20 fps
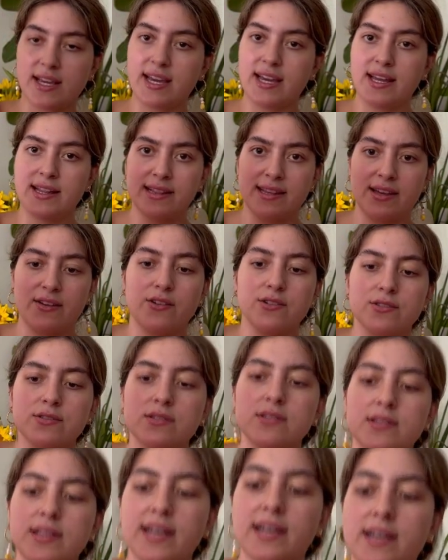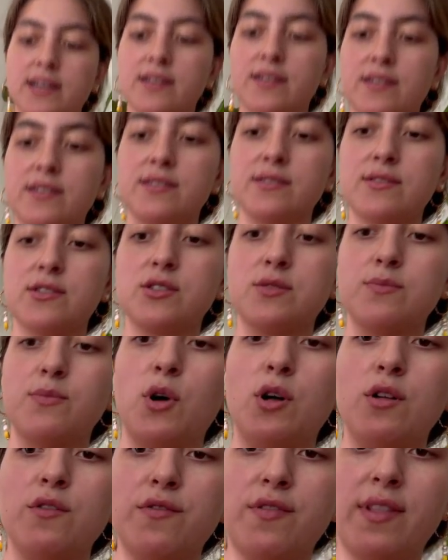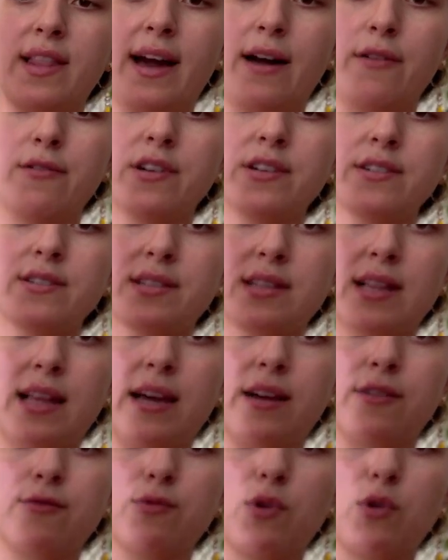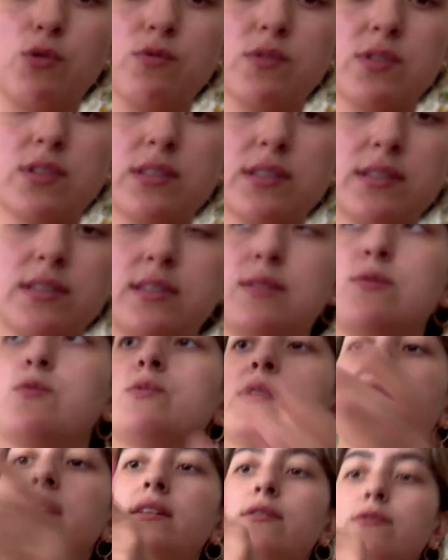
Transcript: and also like small flowers like roses. Really,